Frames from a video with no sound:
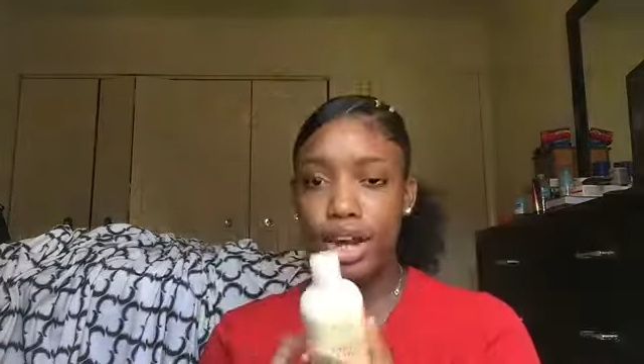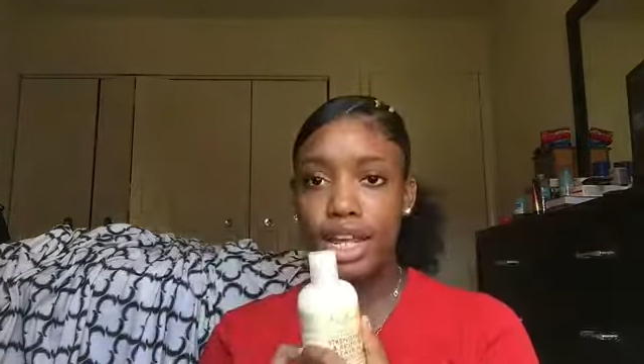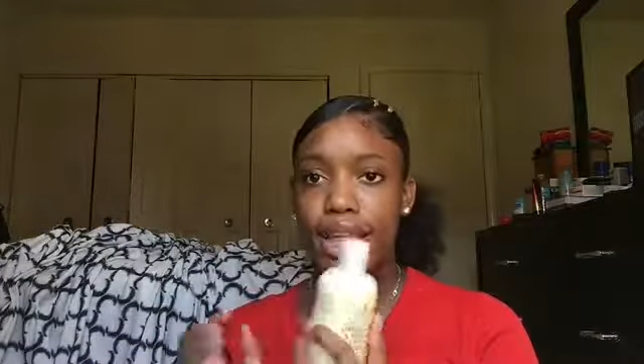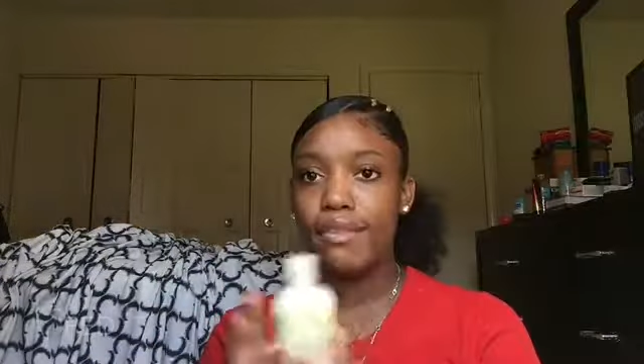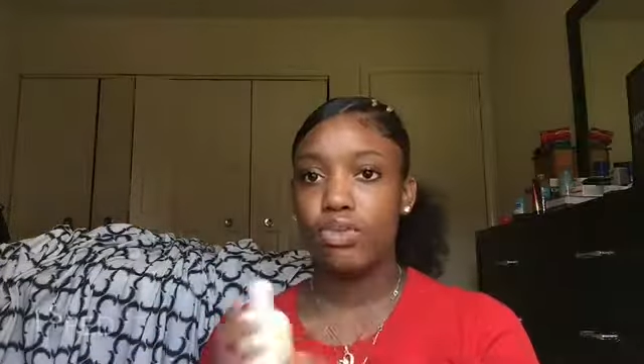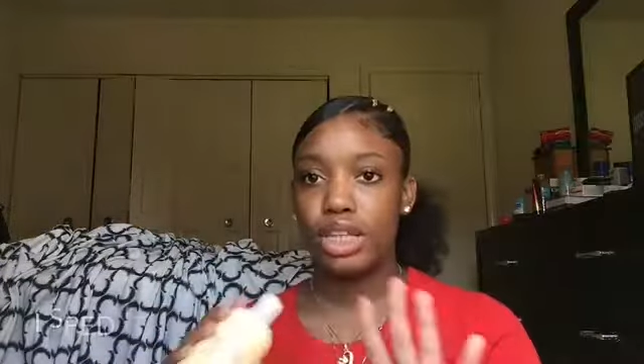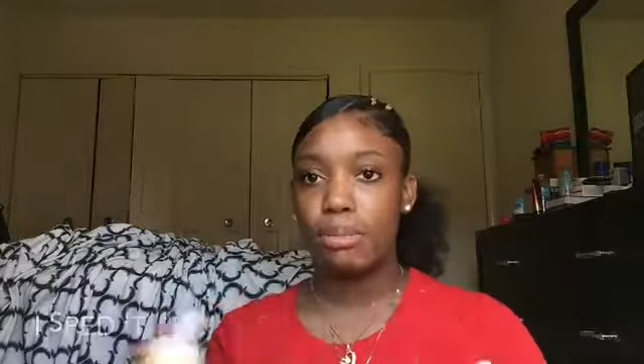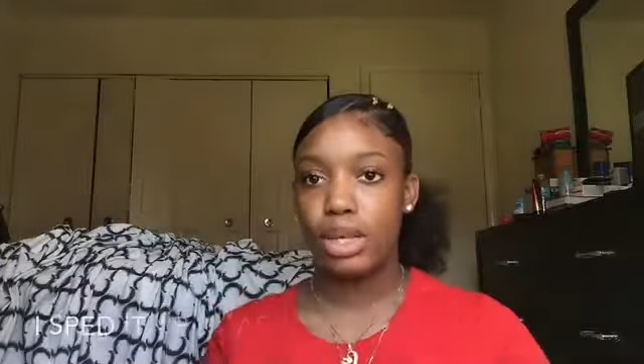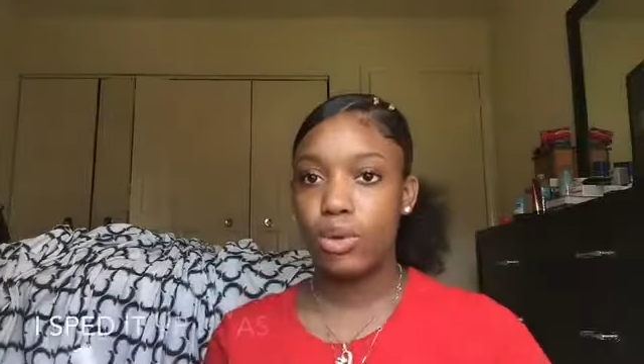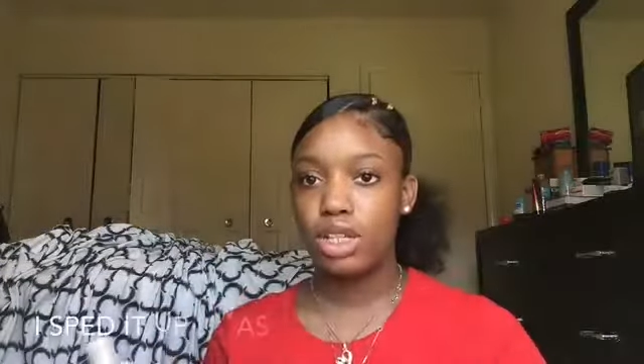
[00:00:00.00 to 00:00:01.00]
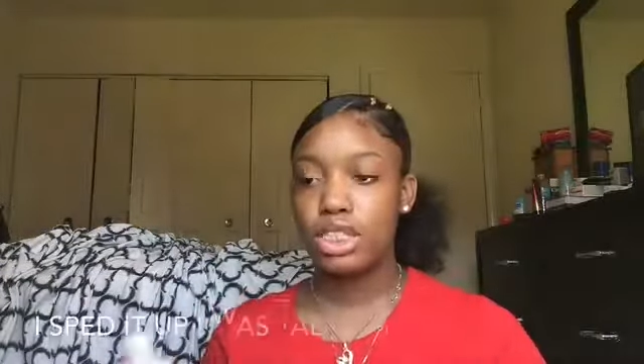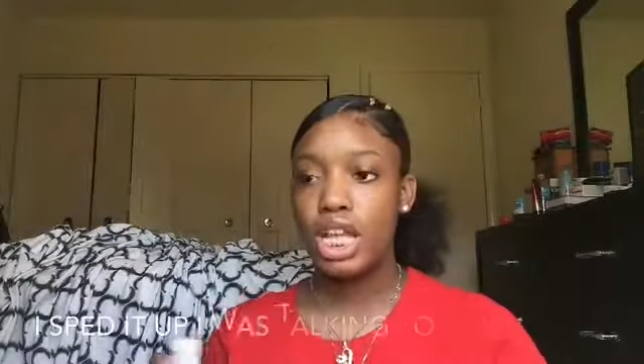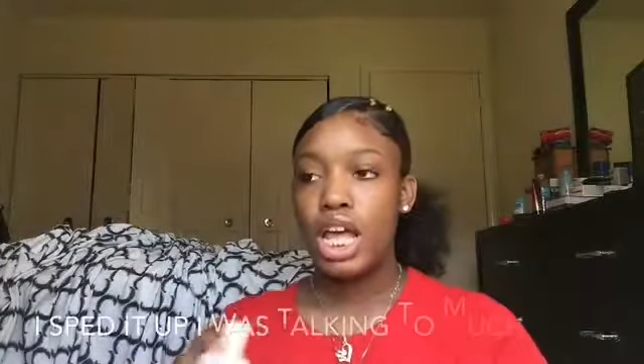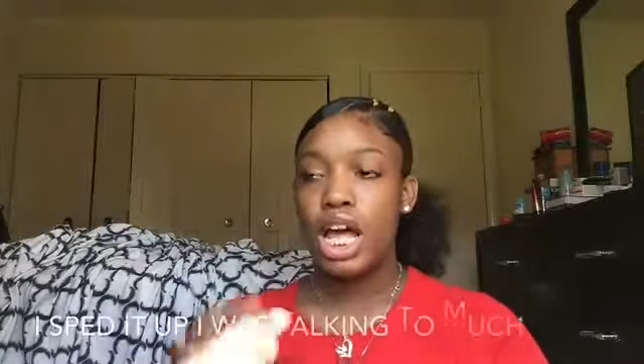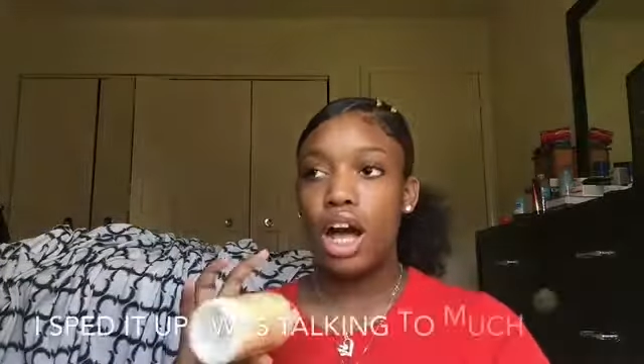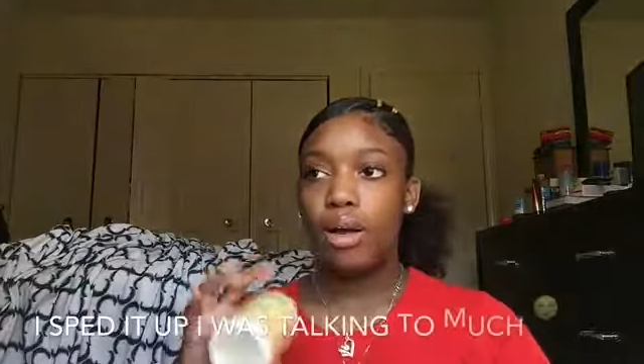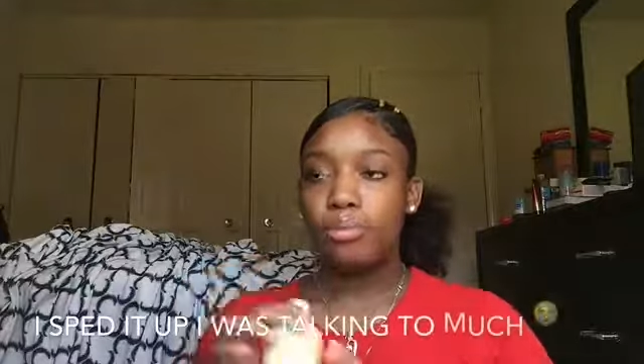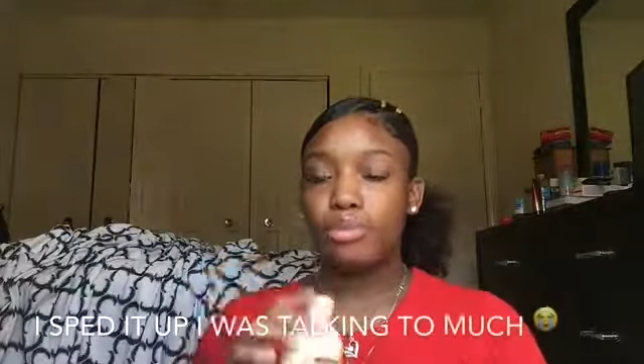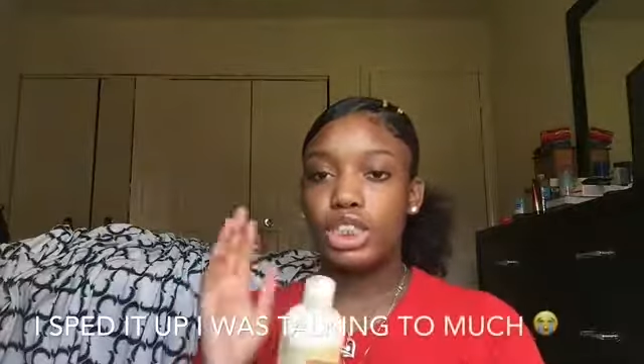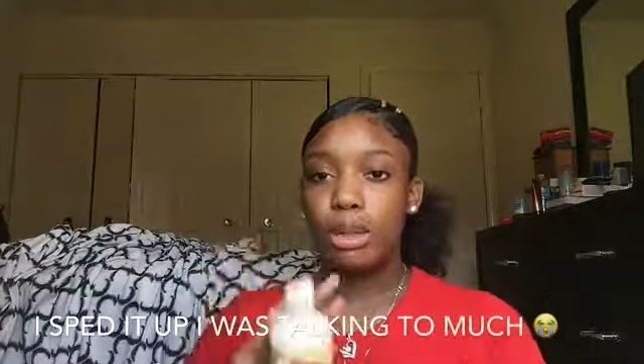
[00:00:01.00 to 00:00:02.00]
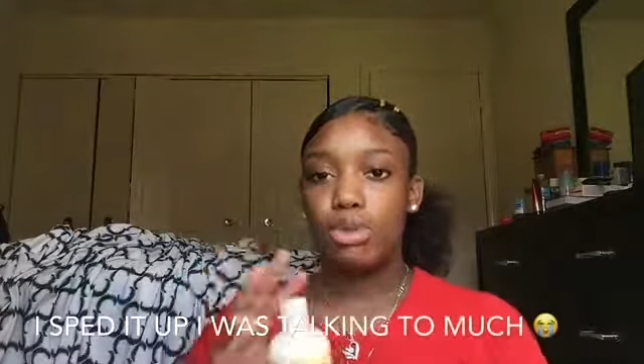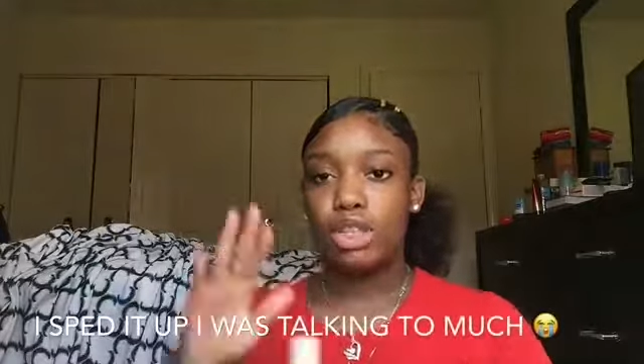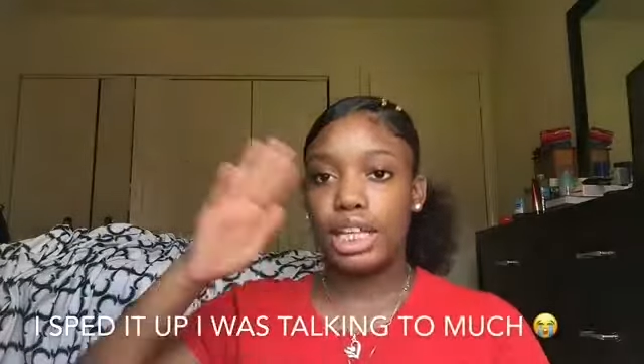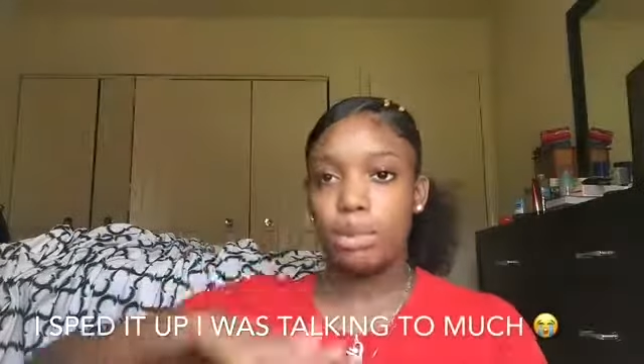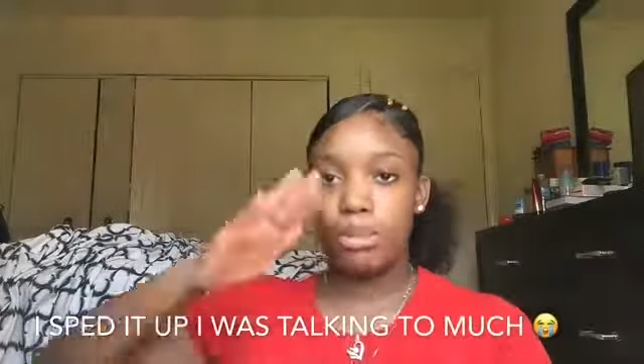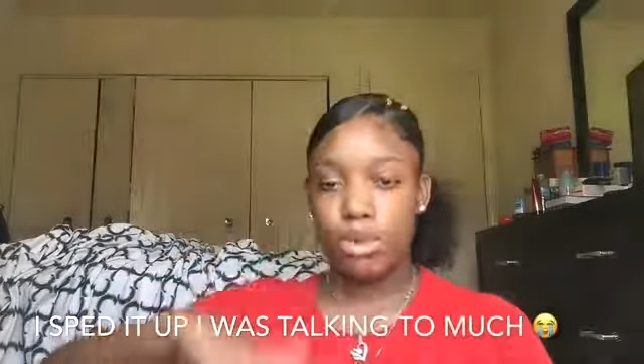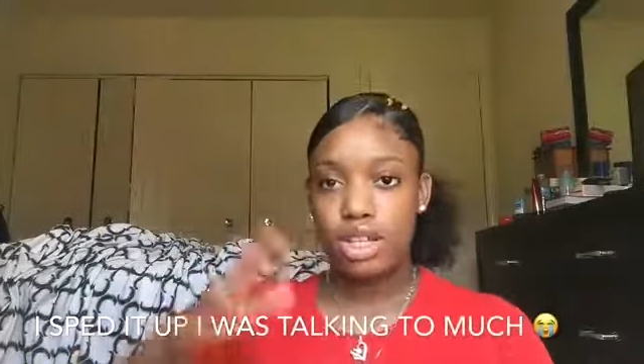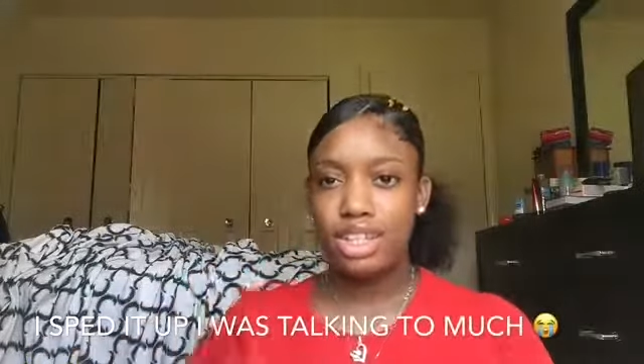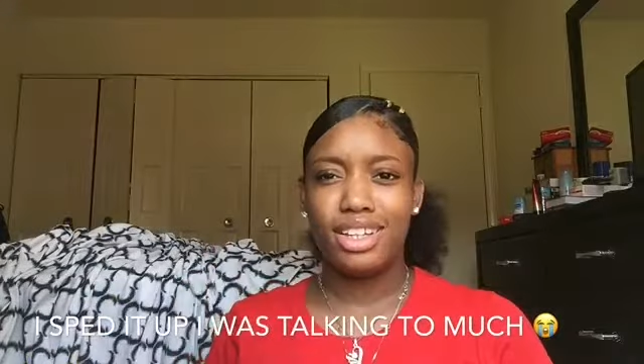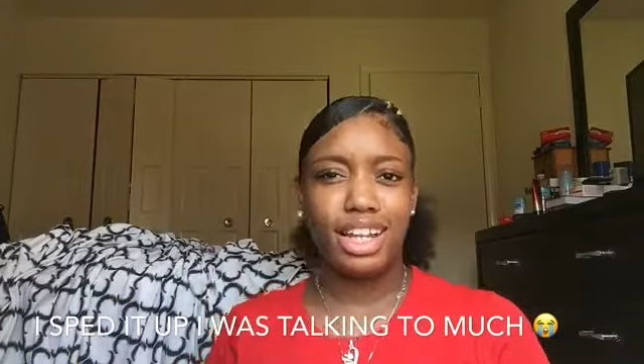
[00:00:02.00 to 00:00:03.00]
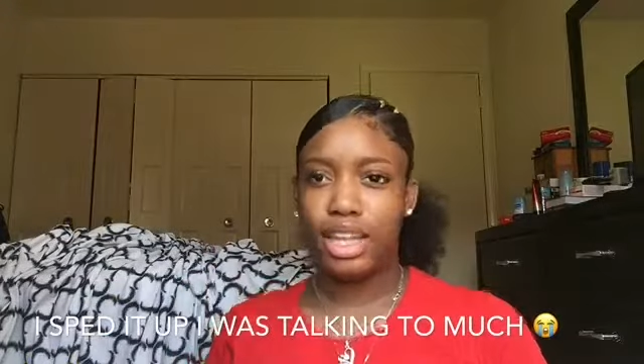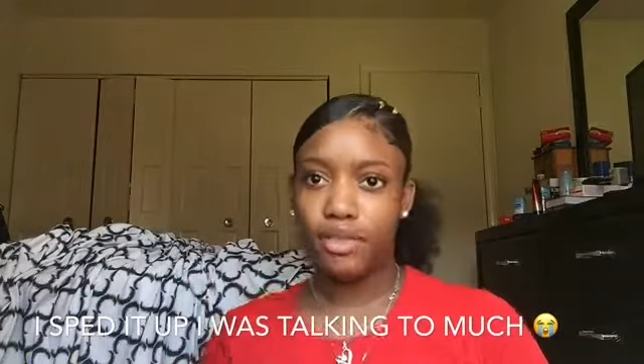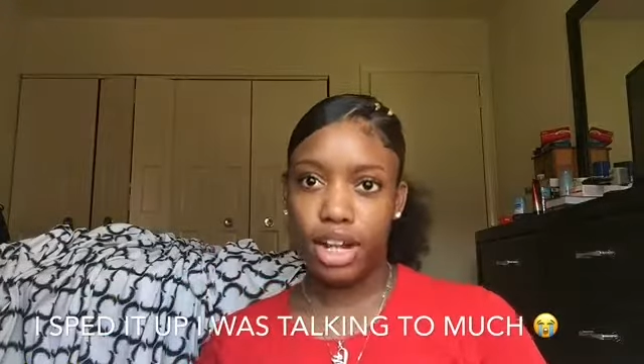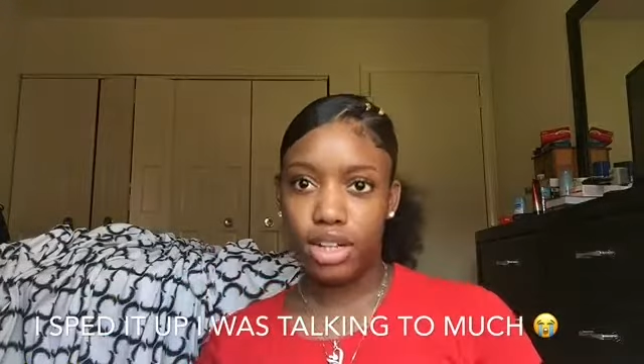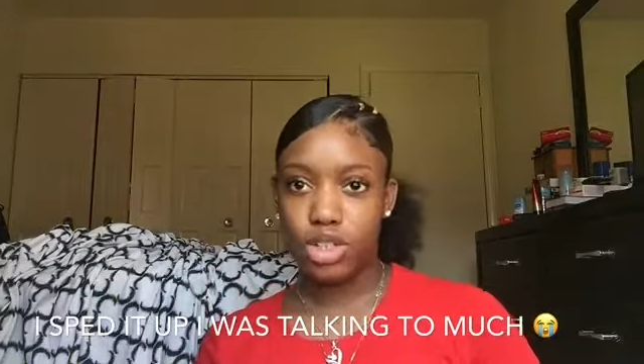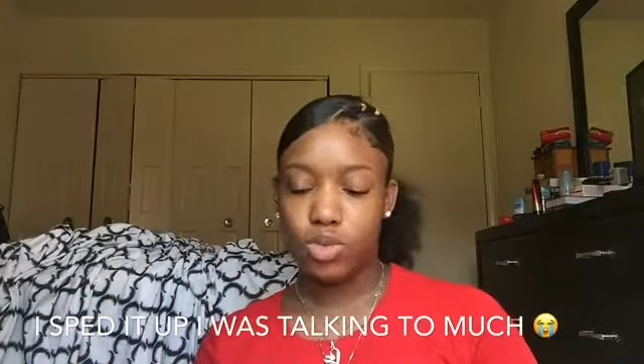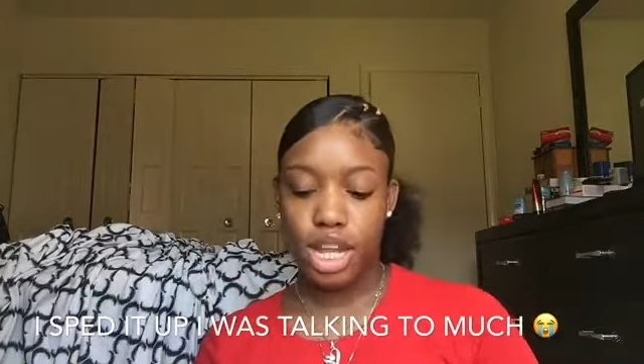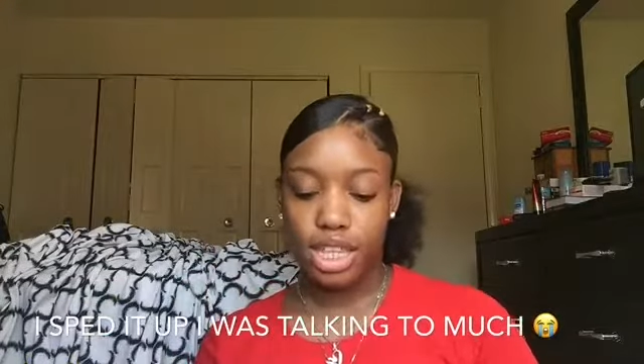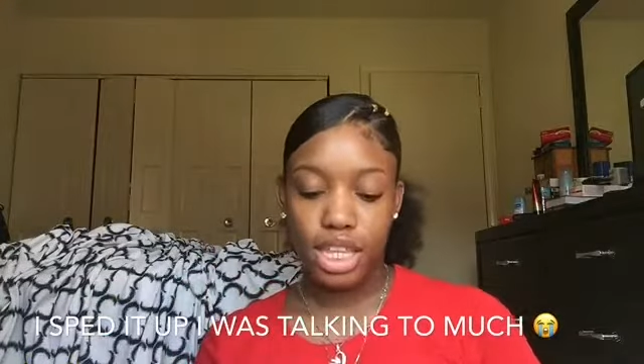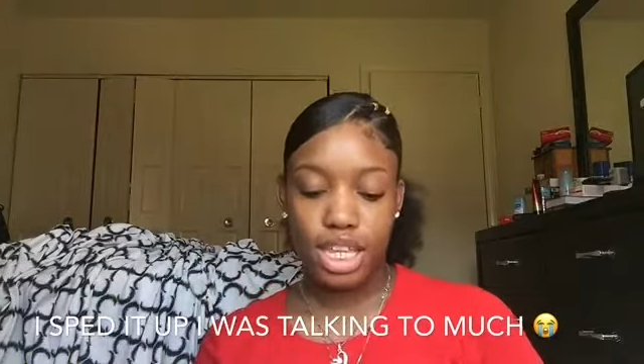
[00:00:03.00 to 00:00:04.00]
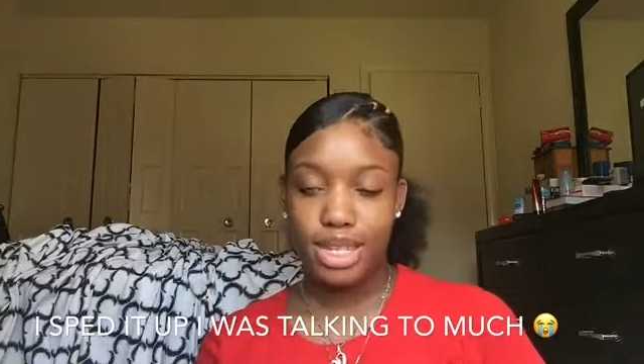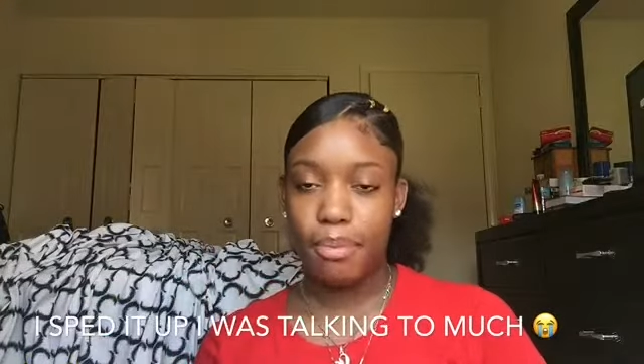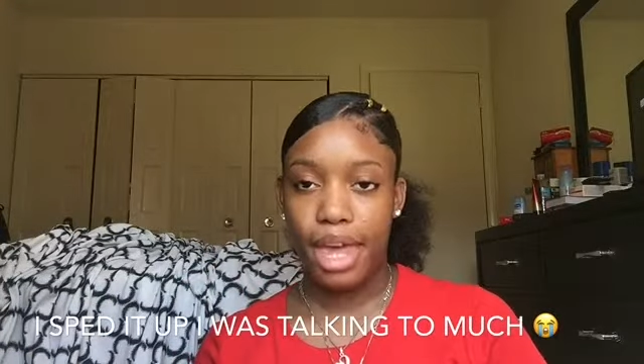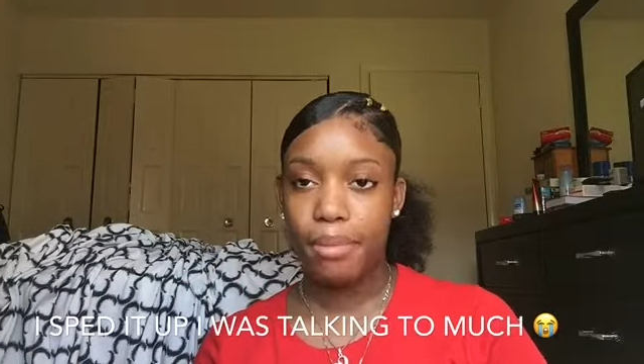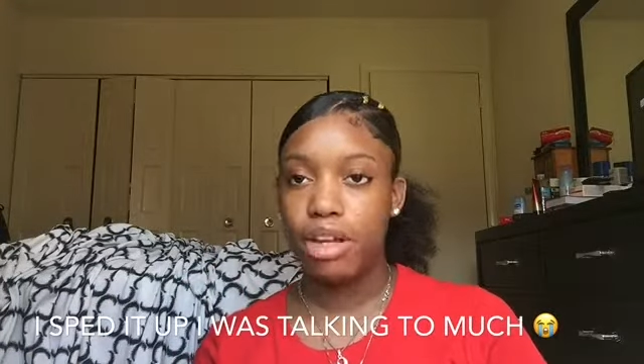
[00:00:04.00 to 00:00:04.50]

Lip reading: My day they have the really big ones. The shampoo, like the pump ones, they're like $11, which I think isn't bad,